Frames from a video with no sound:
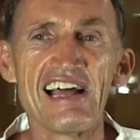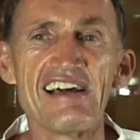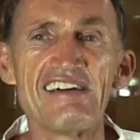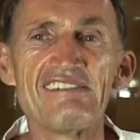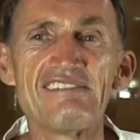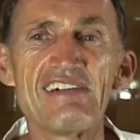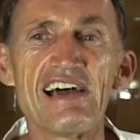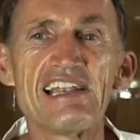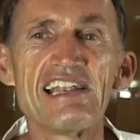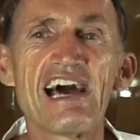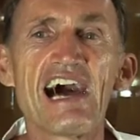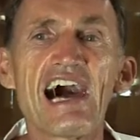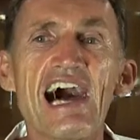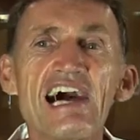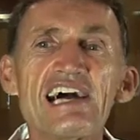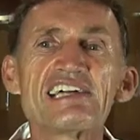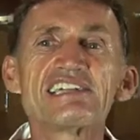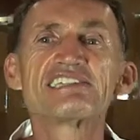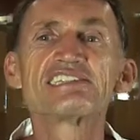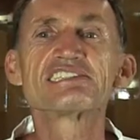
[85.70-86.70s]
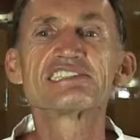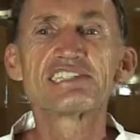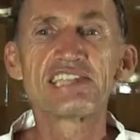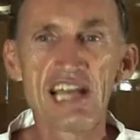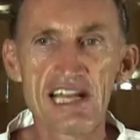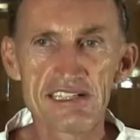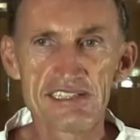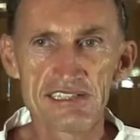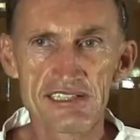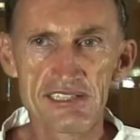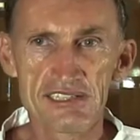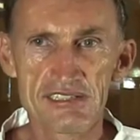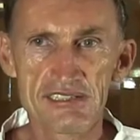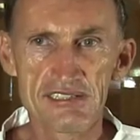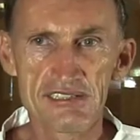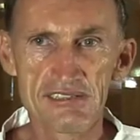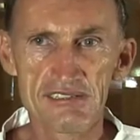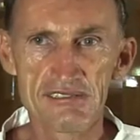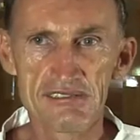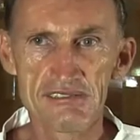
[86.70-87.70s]
When I
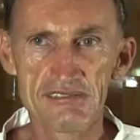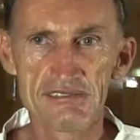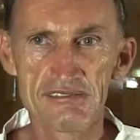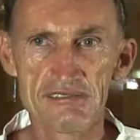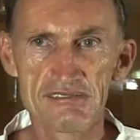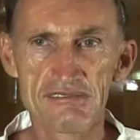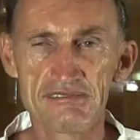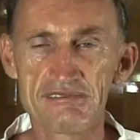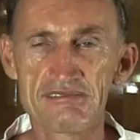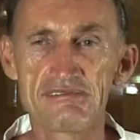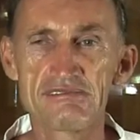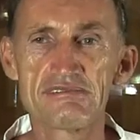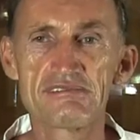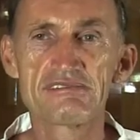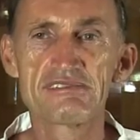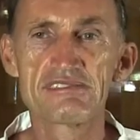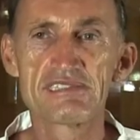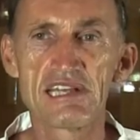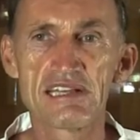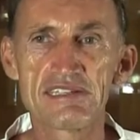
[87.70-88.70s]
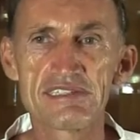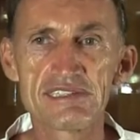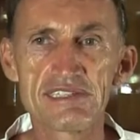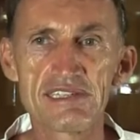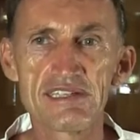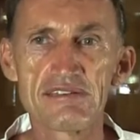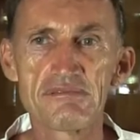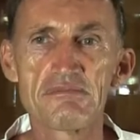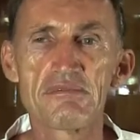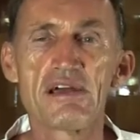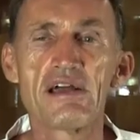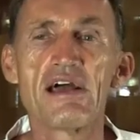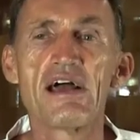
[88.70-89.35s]
changed the theme,